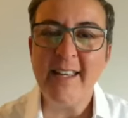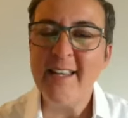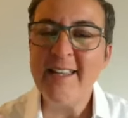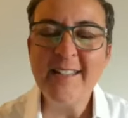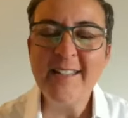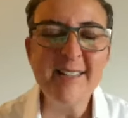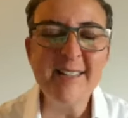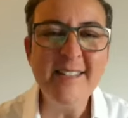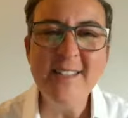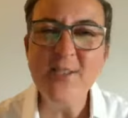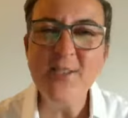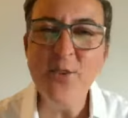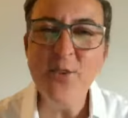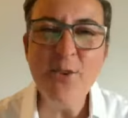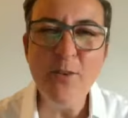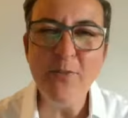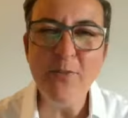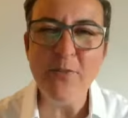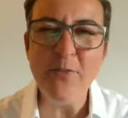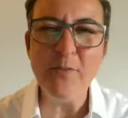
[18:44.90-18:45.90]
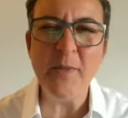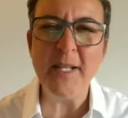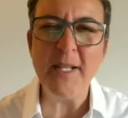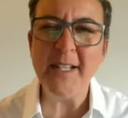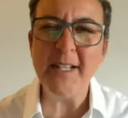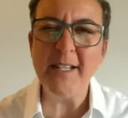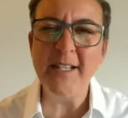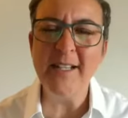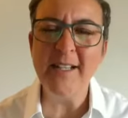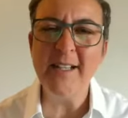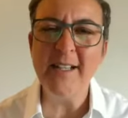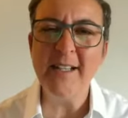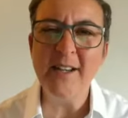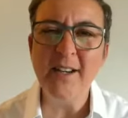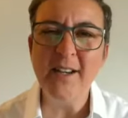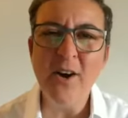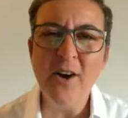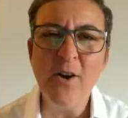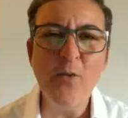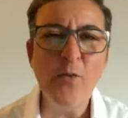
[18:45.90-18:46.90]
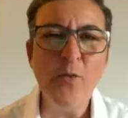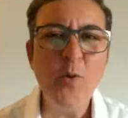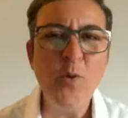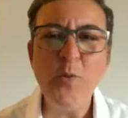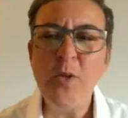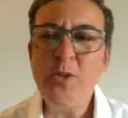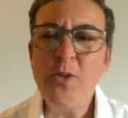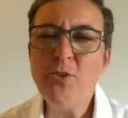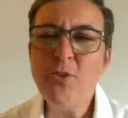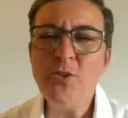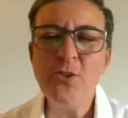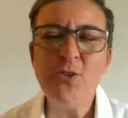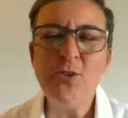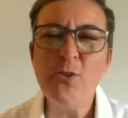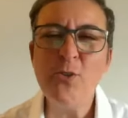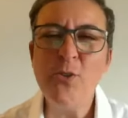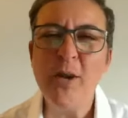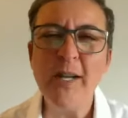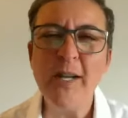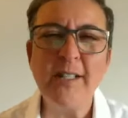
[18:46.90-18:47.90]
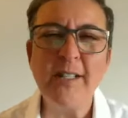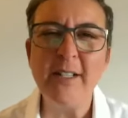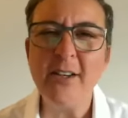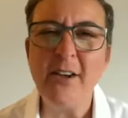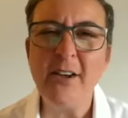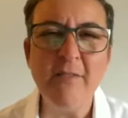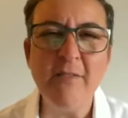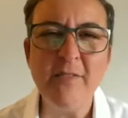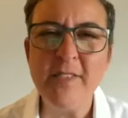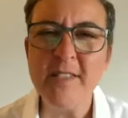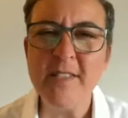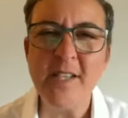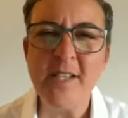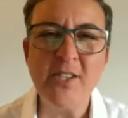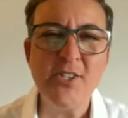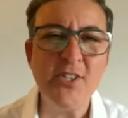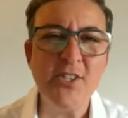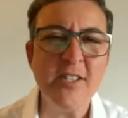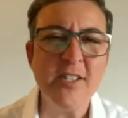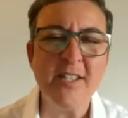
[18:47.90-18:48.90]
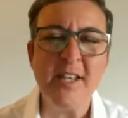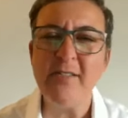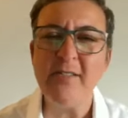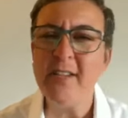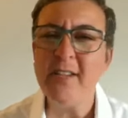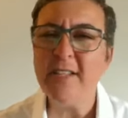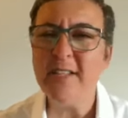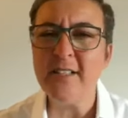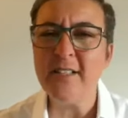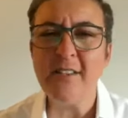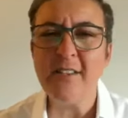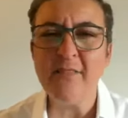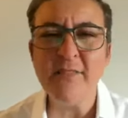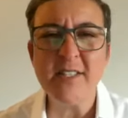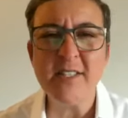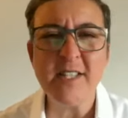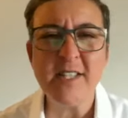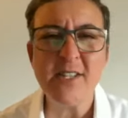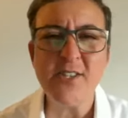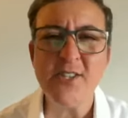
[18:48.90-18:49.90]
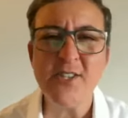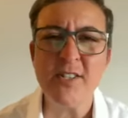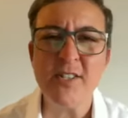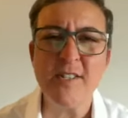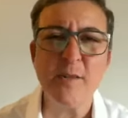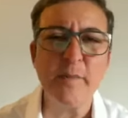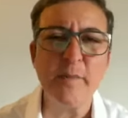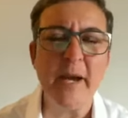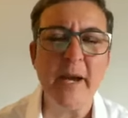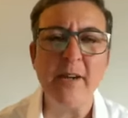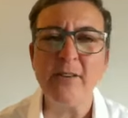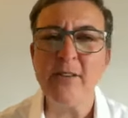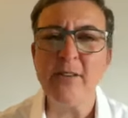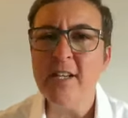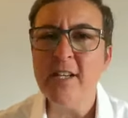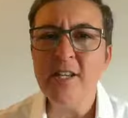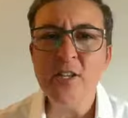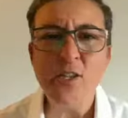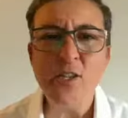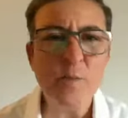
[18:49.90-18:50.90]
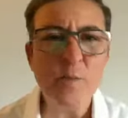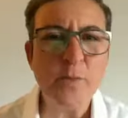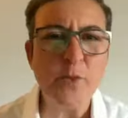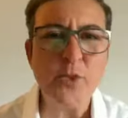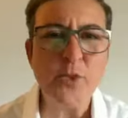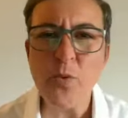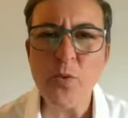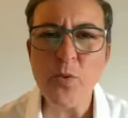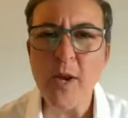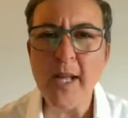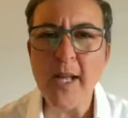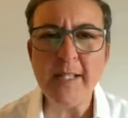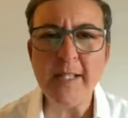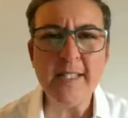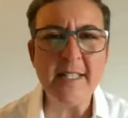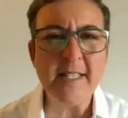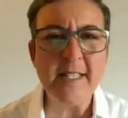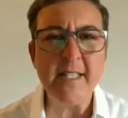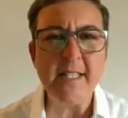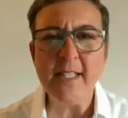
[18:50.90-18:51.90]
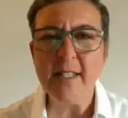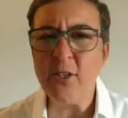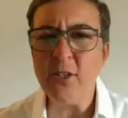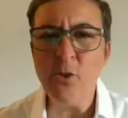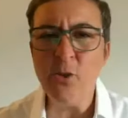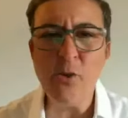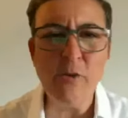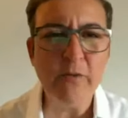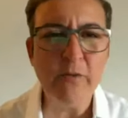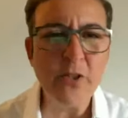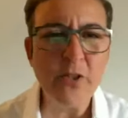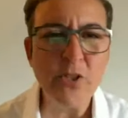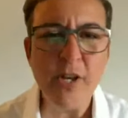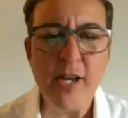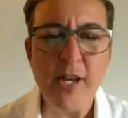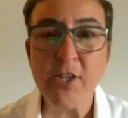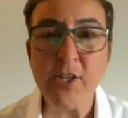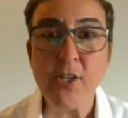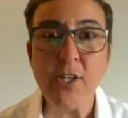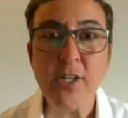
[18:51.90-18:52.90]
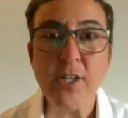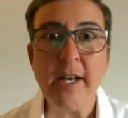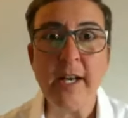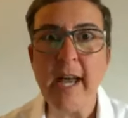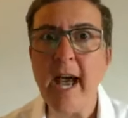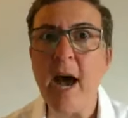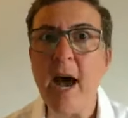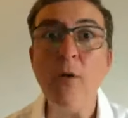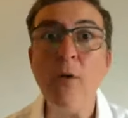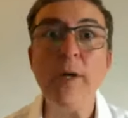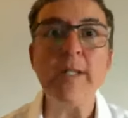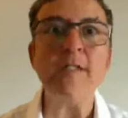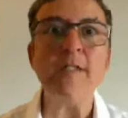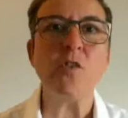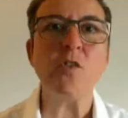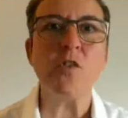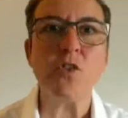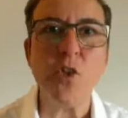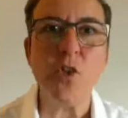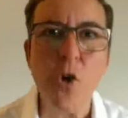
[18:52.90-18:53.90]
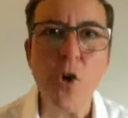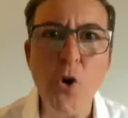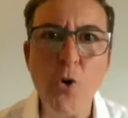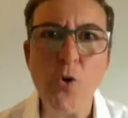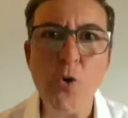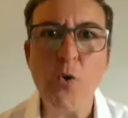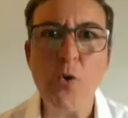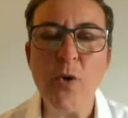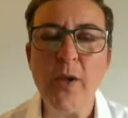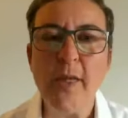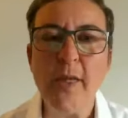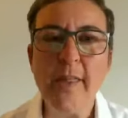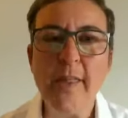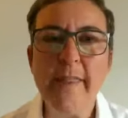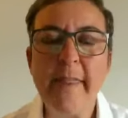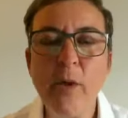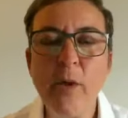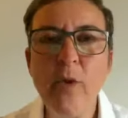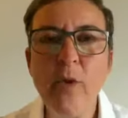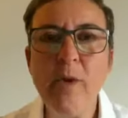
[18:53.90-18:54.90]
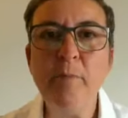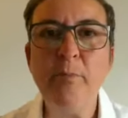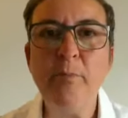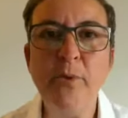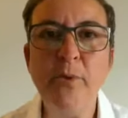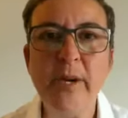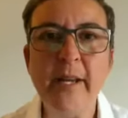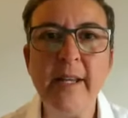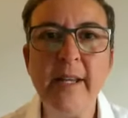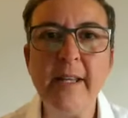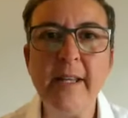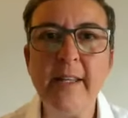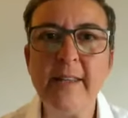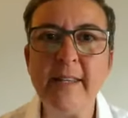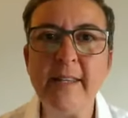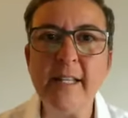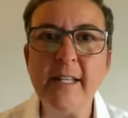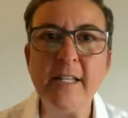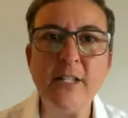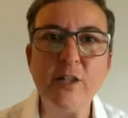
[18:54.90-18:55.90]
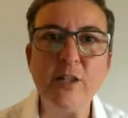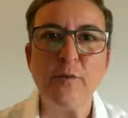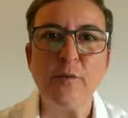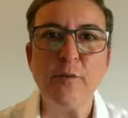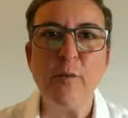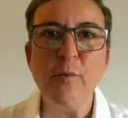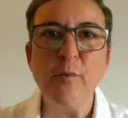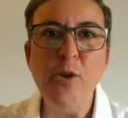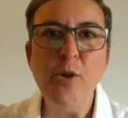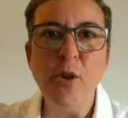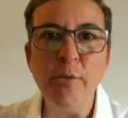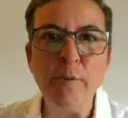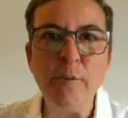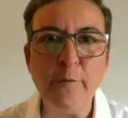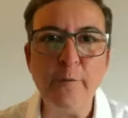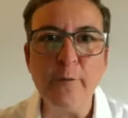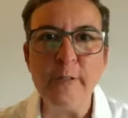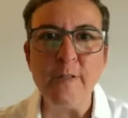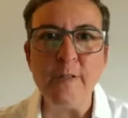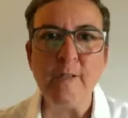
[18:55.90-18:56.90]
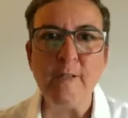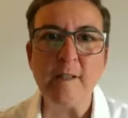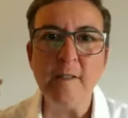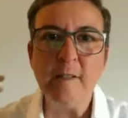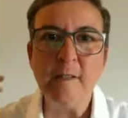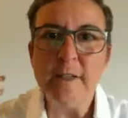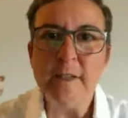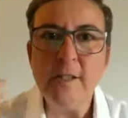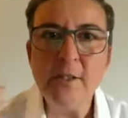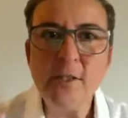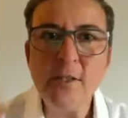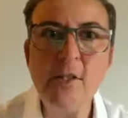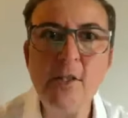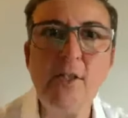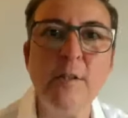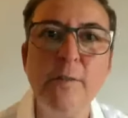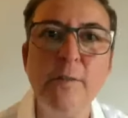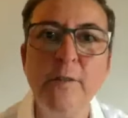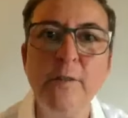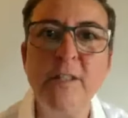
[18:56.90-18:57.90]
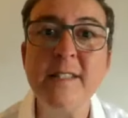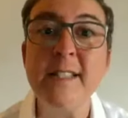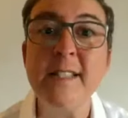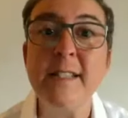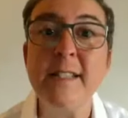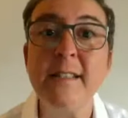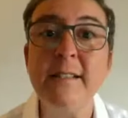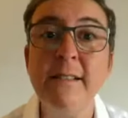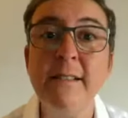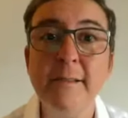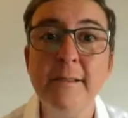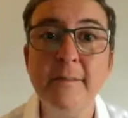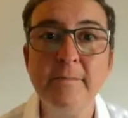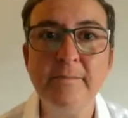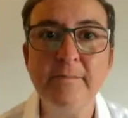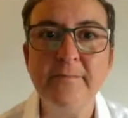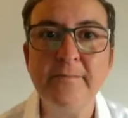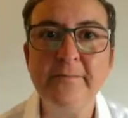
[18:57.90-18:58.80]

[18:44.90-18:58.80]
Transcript: Isn't this all familiar? Of when we used to do our little conversations, have our little conversations about spirituality and the law of attraction and how it is so that we bring things from non physical into the physical.